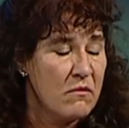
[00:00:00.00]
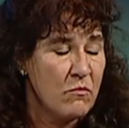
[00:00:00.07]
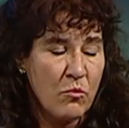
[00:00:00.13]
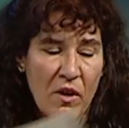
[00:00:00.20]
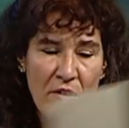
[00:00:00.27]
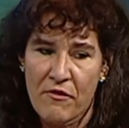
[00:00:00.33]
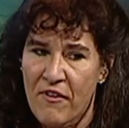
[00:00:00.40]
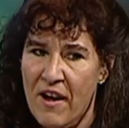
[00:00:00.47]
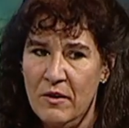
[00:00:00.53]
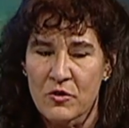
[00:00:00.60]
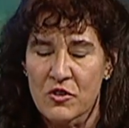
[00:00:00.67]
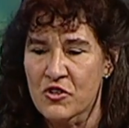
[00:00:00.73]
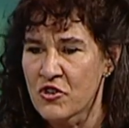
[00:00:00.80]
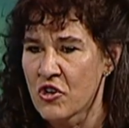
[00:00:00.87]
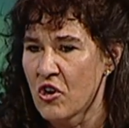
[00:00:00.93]
One
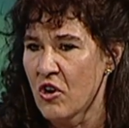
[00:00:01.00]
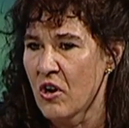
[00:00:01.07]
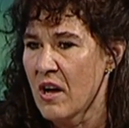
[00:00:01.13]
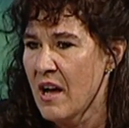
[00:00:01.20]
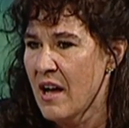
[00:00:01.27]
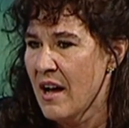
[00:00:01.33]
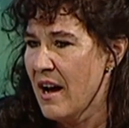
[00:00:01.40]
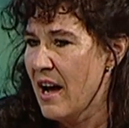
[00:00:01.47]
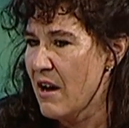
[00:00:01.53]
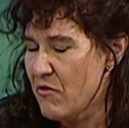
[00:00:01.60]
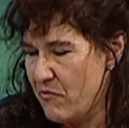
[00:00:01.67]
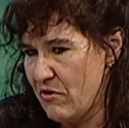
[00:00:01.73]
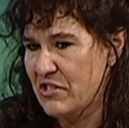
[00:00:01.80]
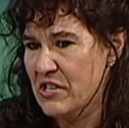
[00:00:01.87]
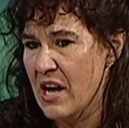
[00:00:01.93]
final straw, I
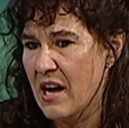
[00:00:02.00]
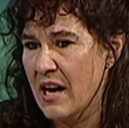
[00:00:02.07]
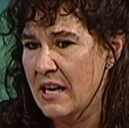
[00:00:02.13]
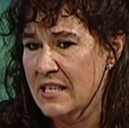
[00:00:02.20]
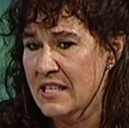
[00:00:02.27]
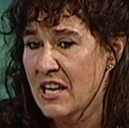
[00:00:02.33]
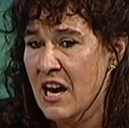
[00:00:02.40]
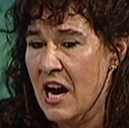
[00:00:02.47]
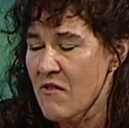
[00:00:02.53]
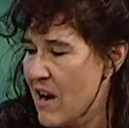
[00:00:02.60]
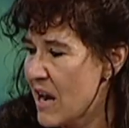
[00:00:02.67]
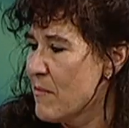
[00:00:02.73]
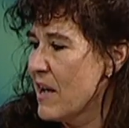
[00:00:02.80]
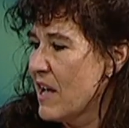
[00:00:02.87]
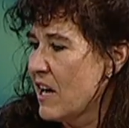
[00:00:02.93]
resigned. I
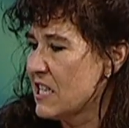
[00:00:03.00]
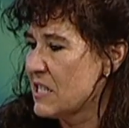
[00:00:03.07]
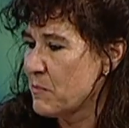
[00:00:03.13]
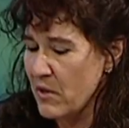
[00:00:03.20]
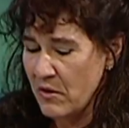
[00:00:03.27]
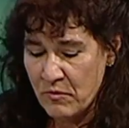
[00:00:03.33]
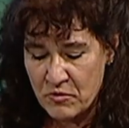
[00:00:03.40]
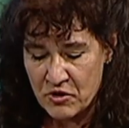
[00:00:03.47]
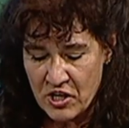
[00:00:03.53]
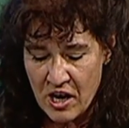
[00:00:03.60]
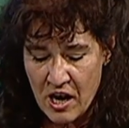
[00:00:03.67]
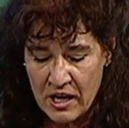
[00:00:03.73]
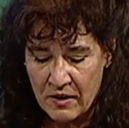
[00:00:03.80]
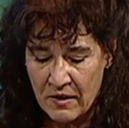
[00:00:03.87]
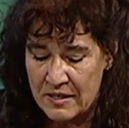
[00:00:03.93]
rang my husband from
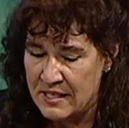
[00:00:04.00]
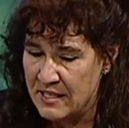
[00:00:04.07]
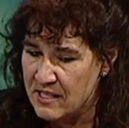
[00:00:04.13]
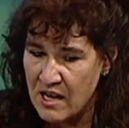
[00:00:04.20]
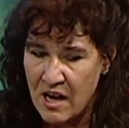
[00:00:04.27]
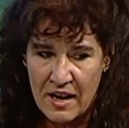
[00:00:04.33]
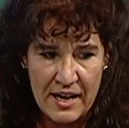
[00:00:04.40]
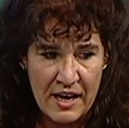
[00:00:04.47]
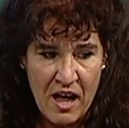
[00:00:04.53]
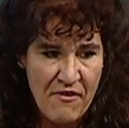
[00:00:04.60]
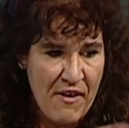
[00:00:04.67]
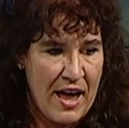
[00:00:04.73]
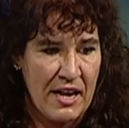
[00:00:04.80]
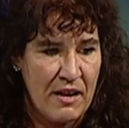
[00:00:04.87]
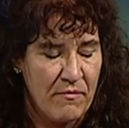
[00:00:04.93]
Chicago and said, darling,
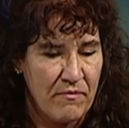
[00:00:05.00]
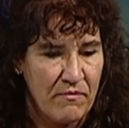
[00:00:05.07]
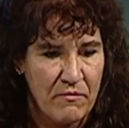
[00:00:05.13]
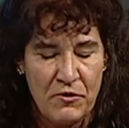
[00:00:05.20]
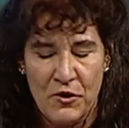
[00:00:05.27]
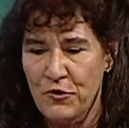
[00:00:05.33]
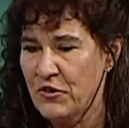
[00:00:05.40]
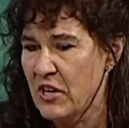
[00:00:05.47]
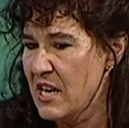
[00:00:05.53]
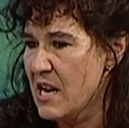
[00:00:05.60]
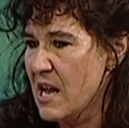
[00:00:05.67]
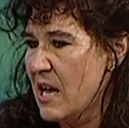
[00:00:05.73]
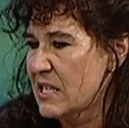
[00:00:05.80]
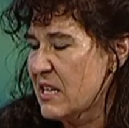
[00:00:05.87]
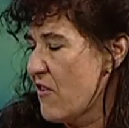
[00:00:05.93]
I've had it. 15
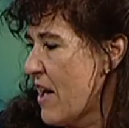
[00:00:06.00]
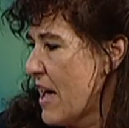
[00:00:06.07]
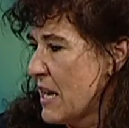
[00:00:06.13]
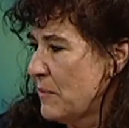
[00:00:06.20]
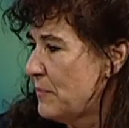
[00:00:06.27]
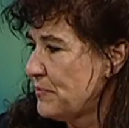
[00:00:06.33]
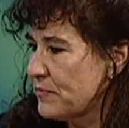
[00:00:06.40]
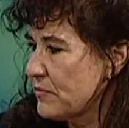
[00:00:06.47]
years, I've had it.